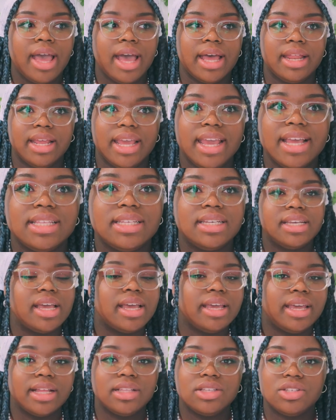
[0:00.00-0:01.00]
and hitting it
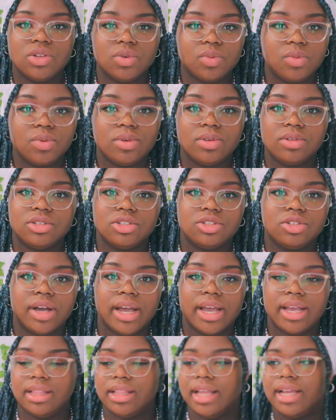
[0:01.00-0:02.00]
against the wall to
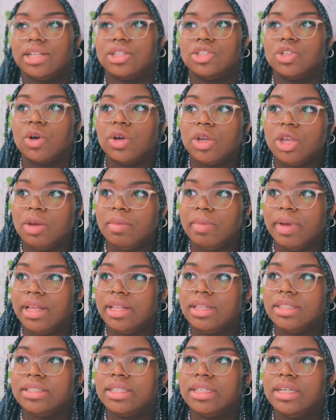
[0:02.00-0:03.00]
try and like
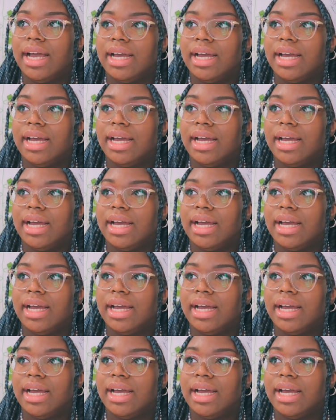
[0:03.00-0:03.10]
document